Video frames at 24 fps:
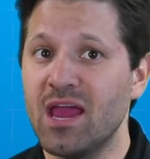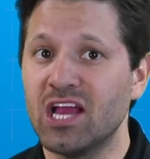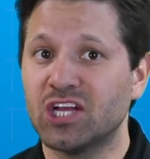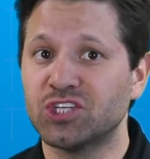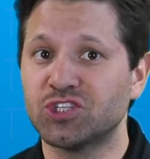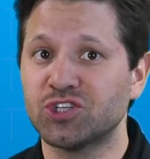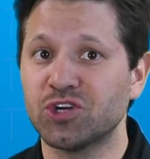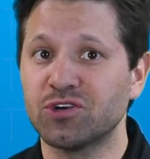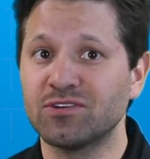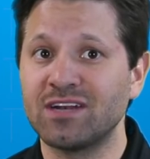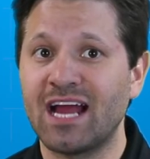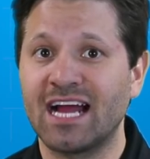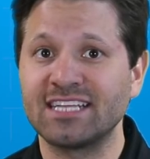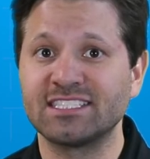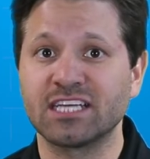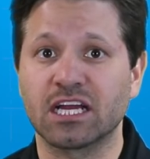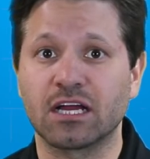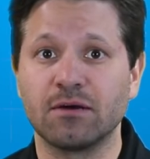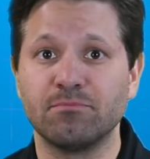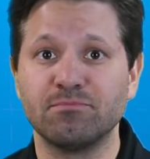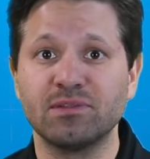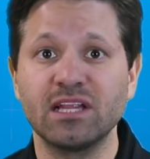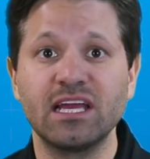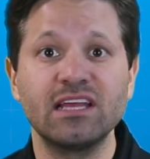Make sure not to
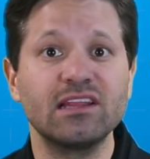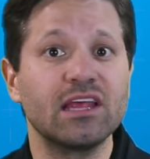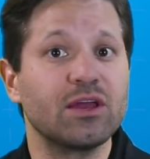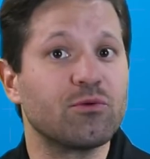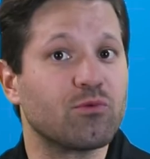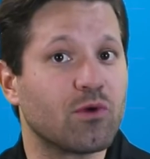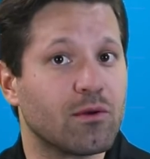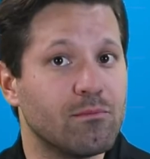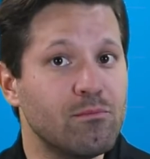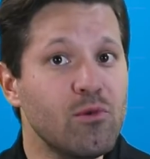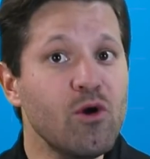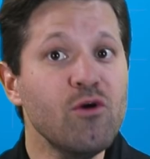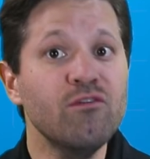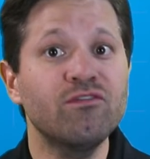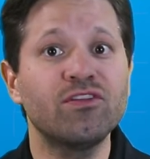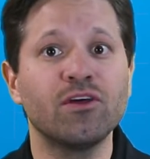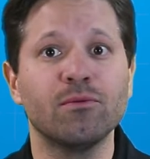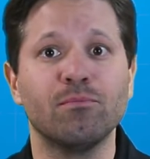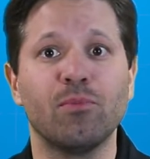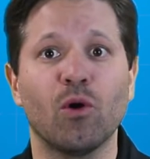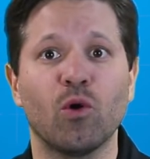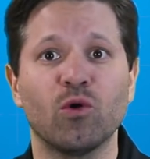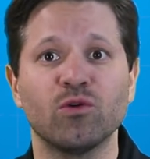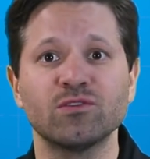completely remove
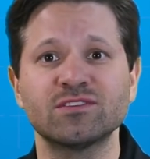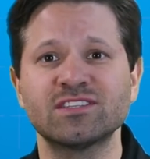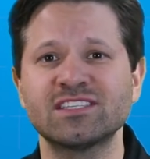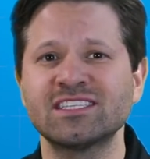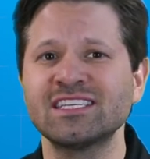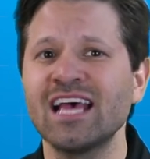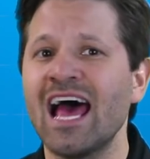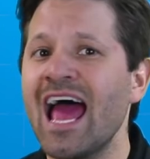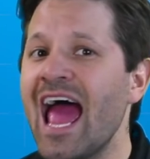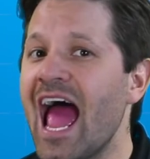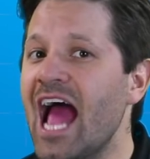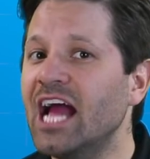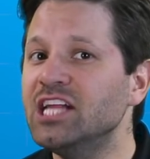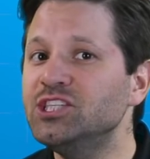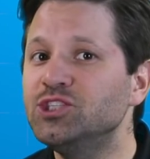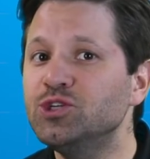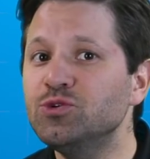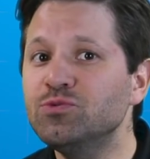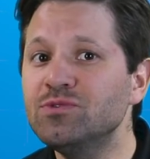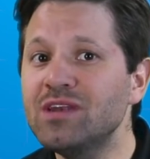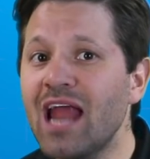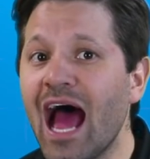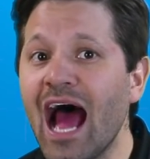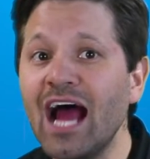the bolts, and
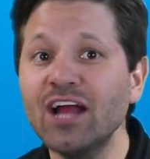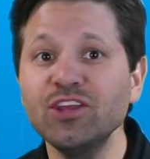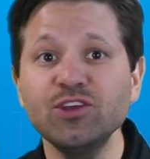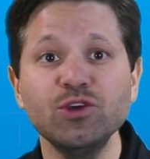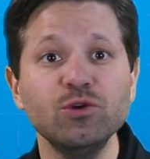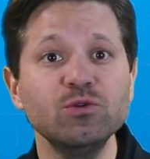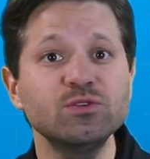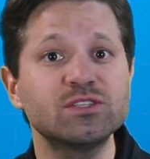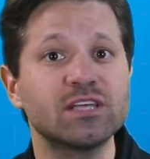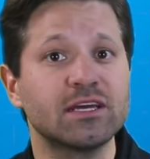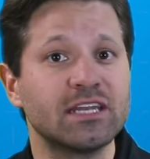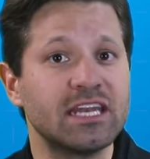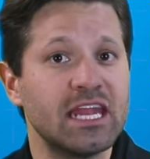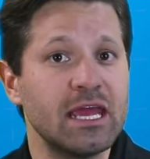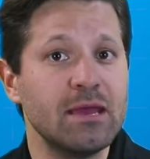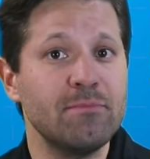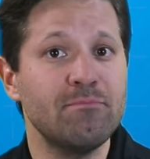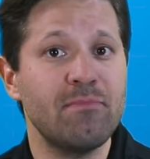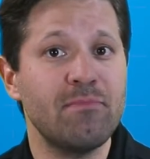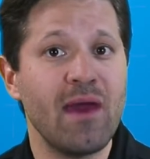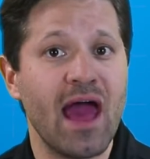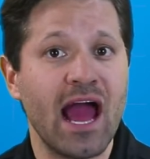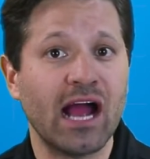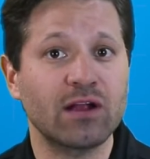do not use an
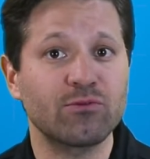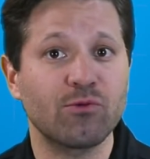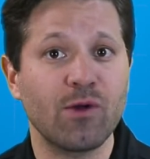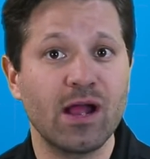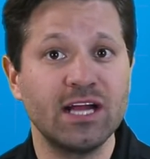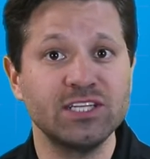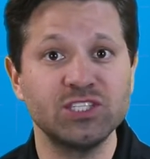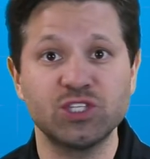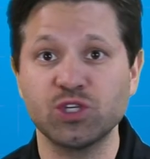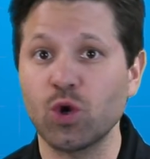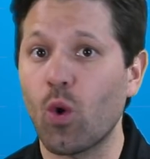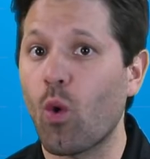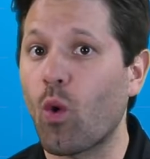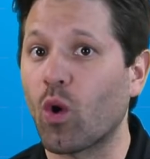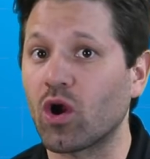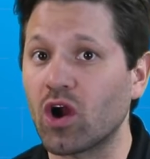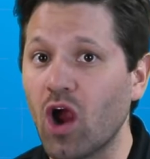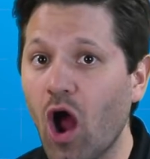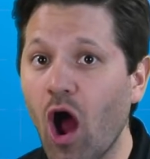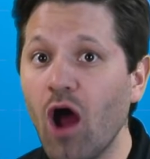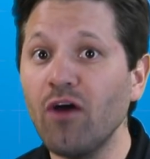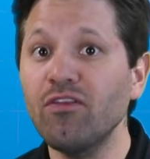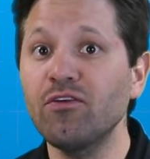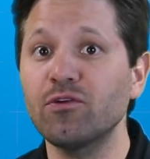impact wrench or
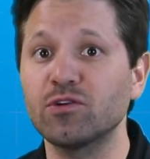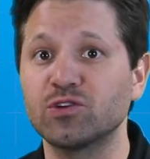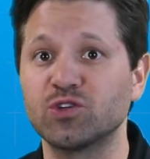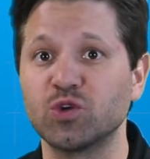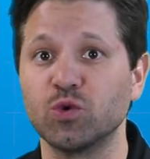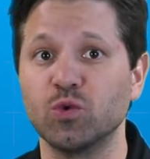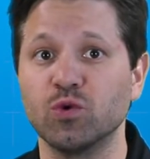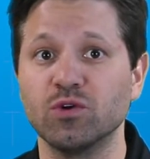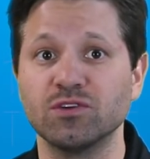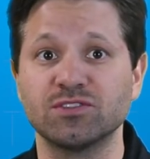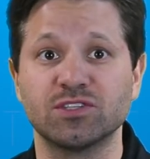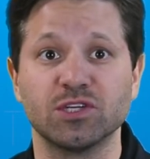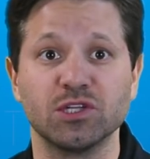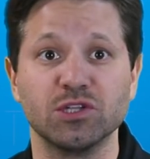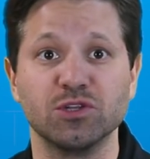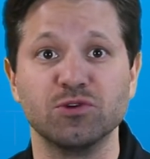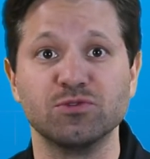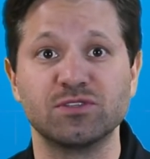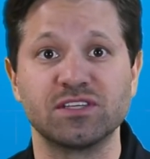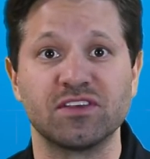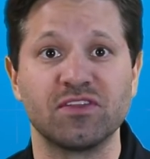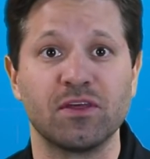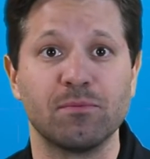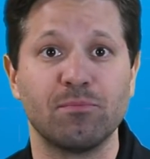other tool to
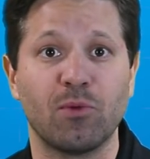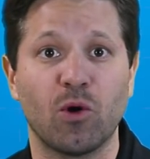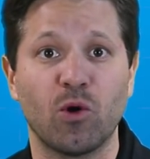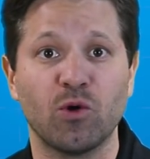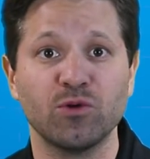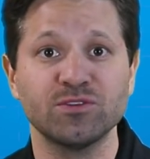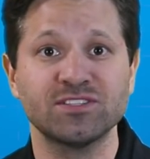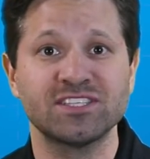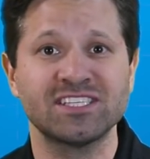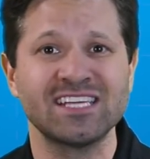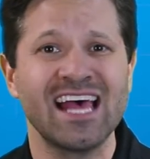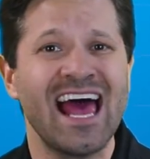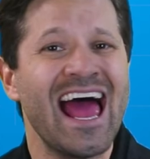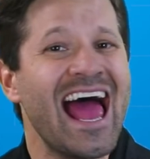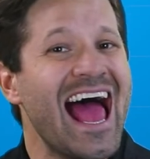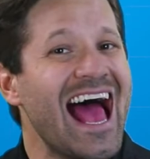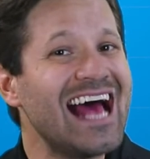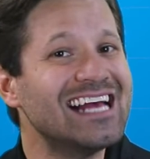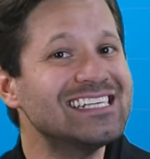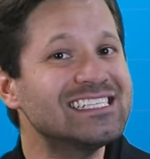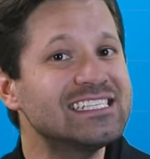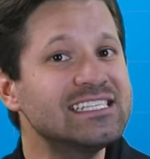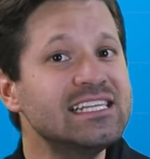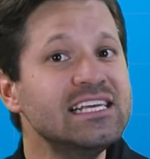loosen the bolts,
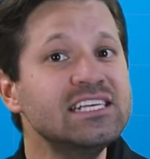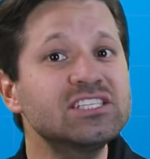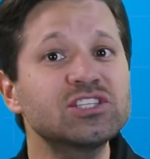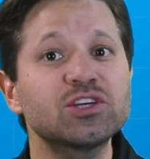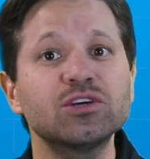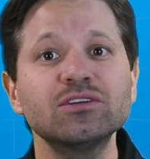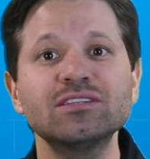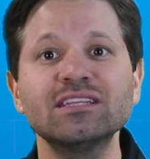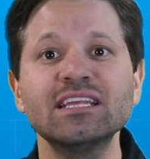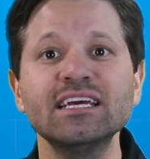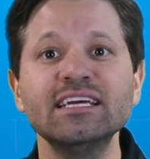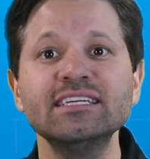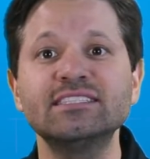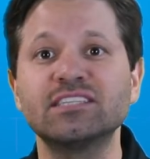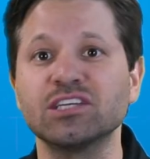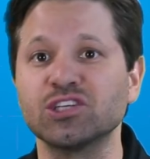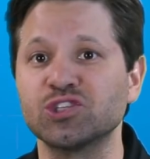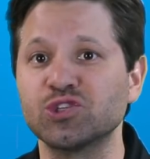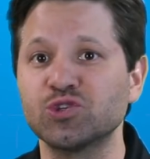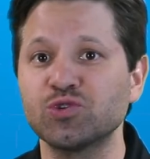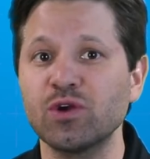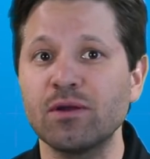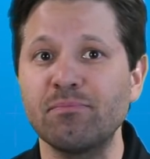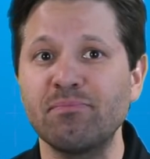as this could lead to
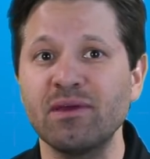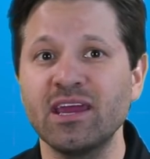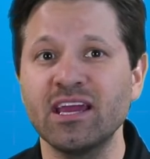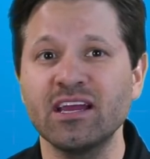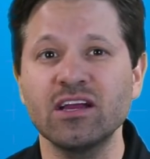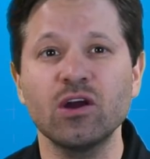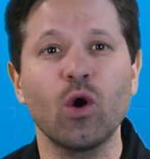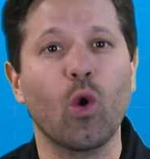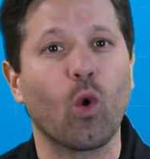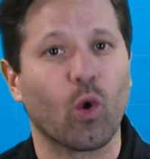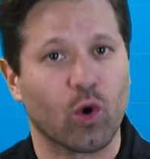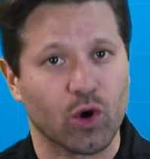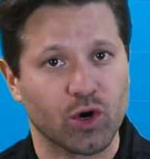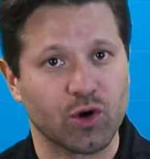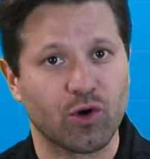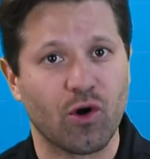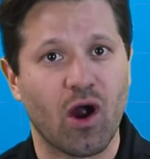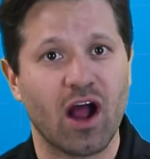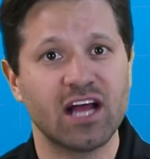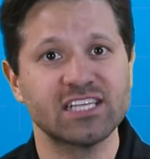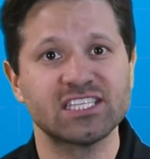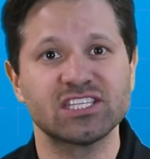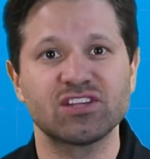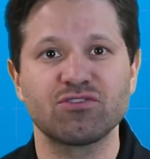stripping or
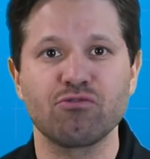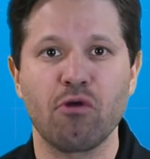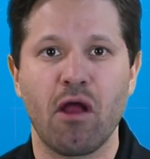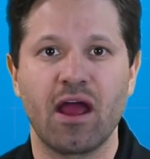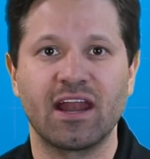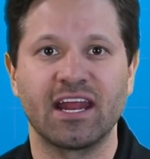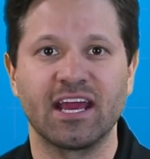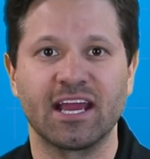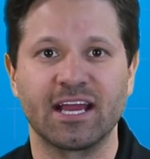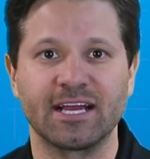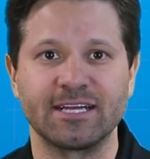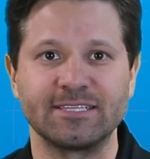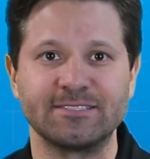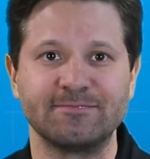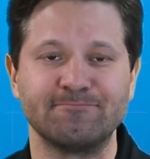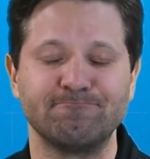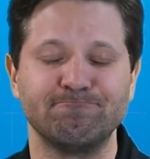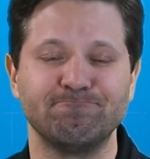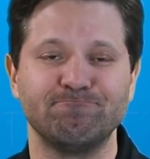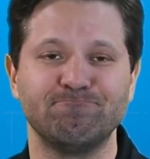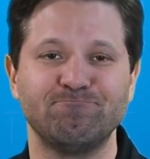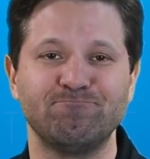cross-threading.